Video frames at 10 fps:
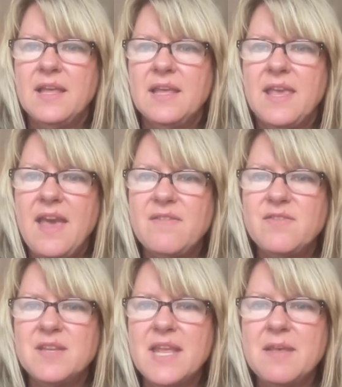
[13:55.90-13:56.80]

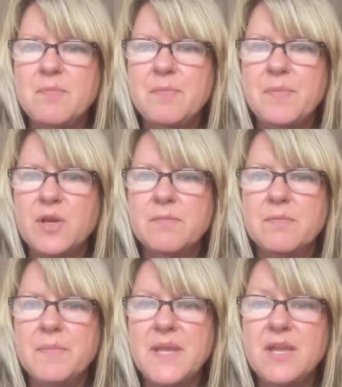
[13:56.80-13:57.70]
Kevin
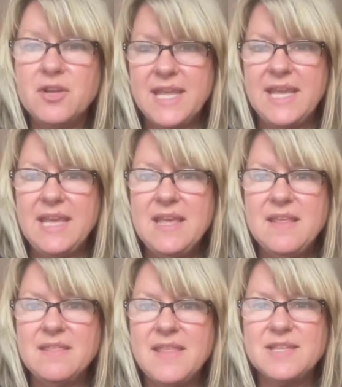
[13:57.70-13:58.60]
Pierney,
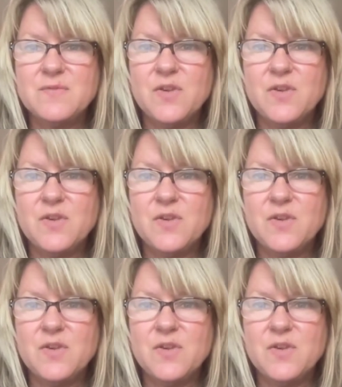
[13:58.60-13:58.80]
thanks for